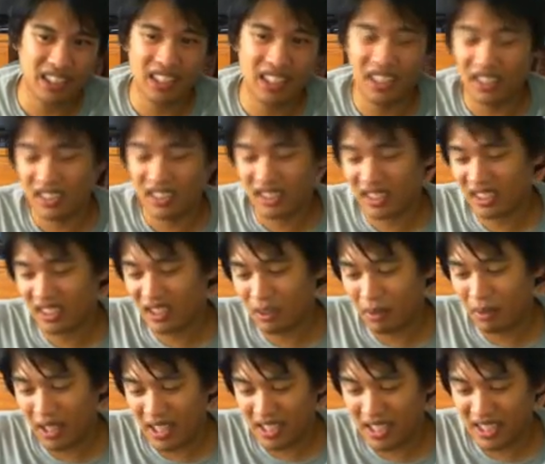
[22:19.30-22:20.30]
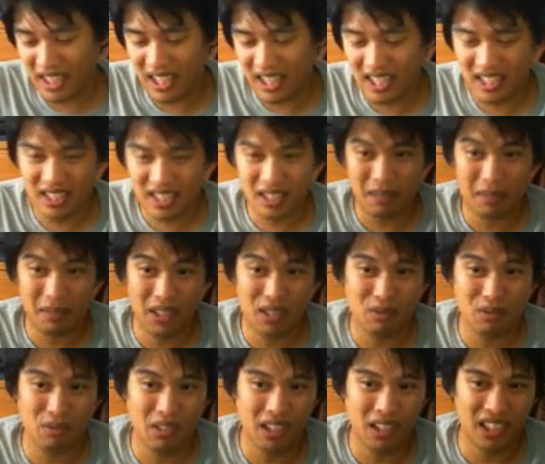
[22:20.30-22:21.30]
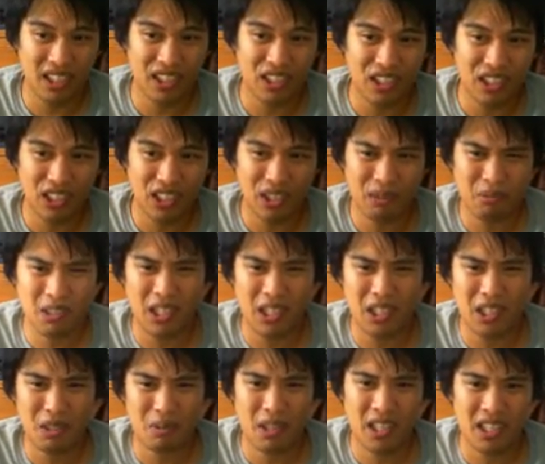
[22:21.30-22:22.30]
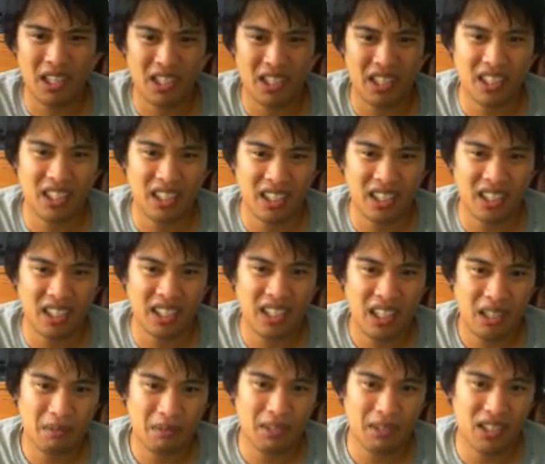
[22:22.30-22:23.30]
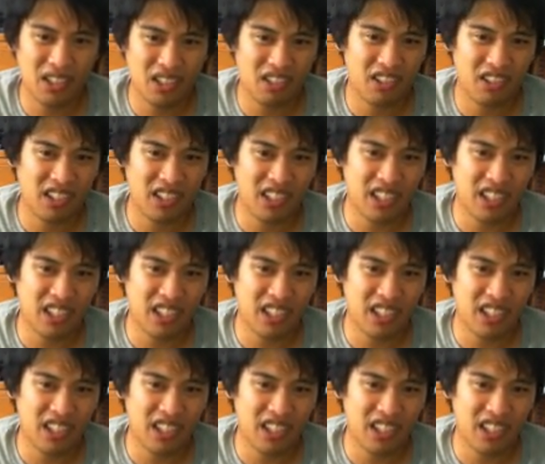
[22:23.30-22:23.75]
You know, Japan's getting some of these really good prospects like Michinori